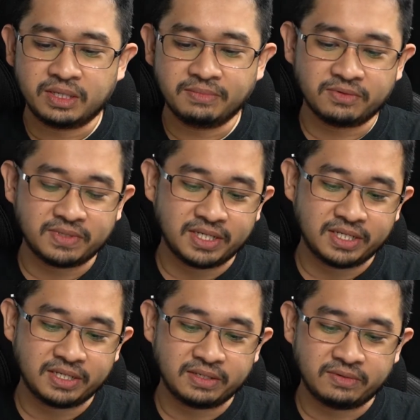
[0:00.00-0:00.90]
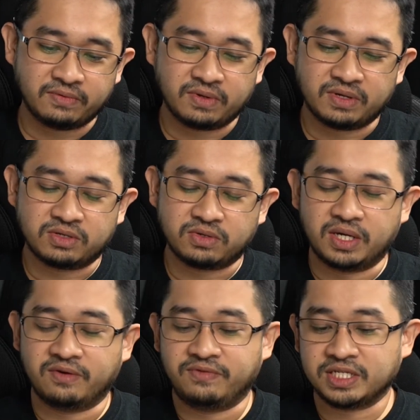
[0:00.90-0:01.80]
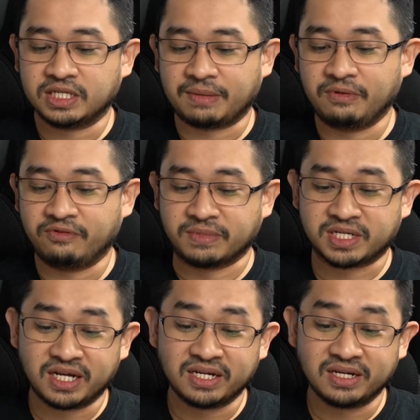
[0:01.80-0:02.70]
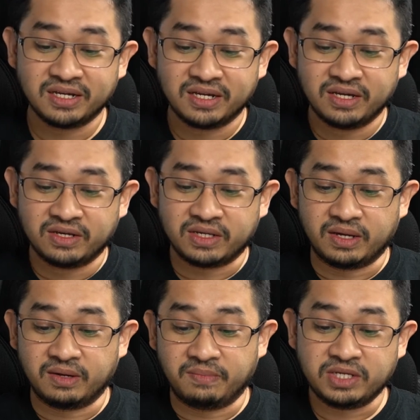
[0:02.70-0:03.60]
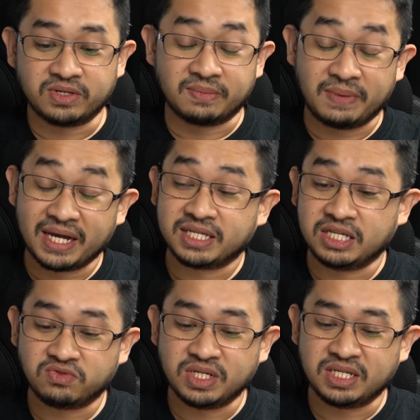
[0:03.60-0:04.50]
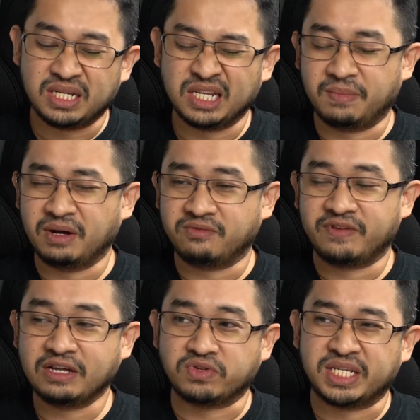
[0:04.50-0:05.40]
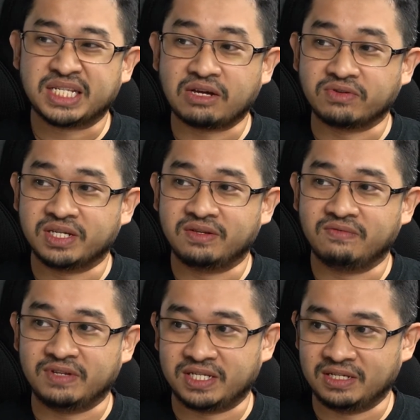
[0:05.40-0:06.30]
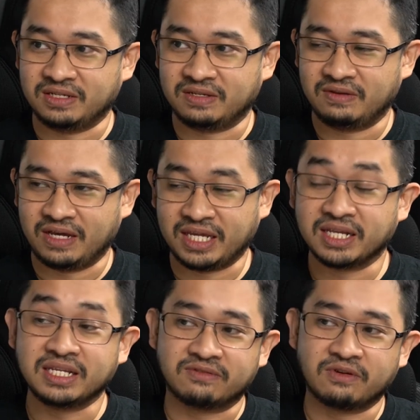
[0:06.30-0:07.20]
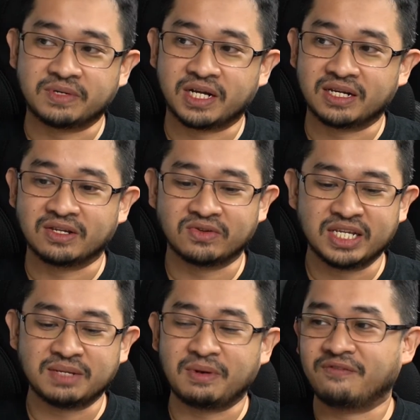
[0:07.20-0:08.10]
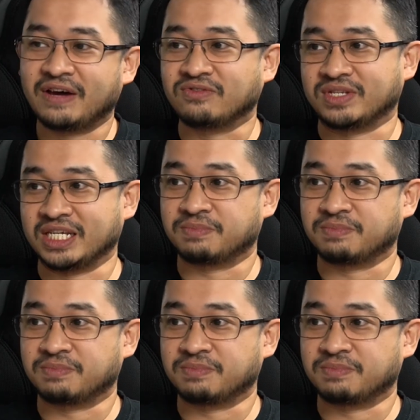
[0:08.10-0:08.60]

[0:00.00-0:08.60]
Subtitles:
terms of the visitors coming from China, based on past history, there's about 5,000 to 6,000 visitors, attendees from China. So there's about 5 to 6%.